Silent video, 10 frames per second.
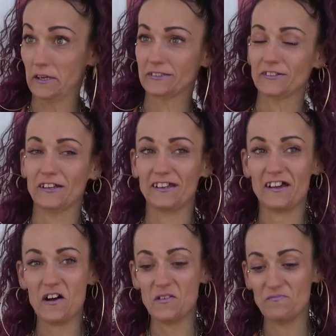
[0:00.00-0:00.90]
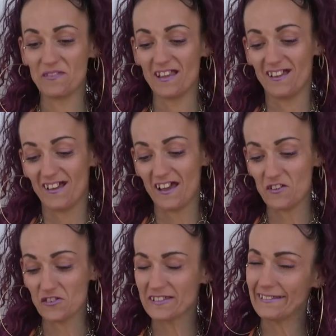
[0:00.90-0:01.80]
yesterday. Um, I
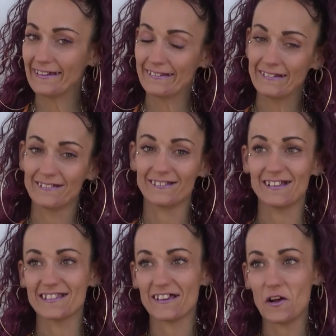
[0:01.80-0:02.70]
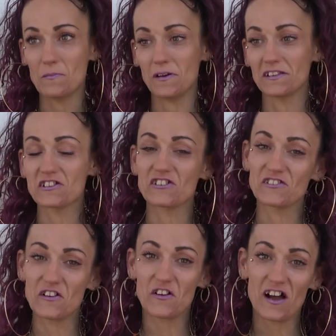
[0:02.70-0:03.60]
know it's late. It's um,
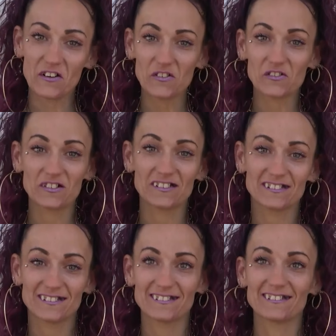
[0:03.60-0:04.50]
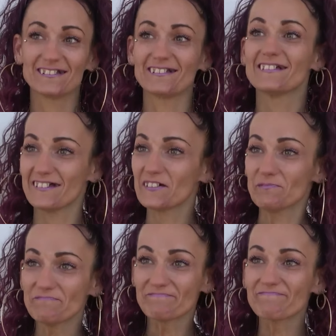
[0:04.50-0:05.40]
Alicia Delgado.
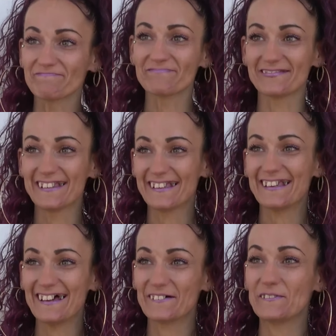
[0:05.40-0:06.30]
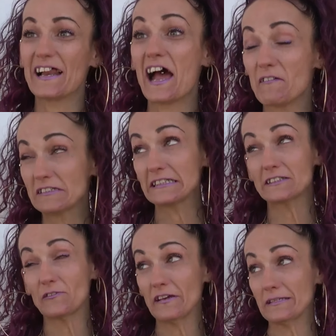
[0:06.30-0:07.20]
Um, okay. Yeah, but I have
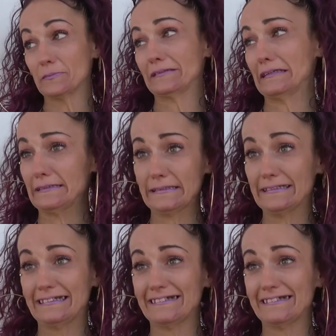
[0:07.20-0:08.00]
just a Facebook. That's it.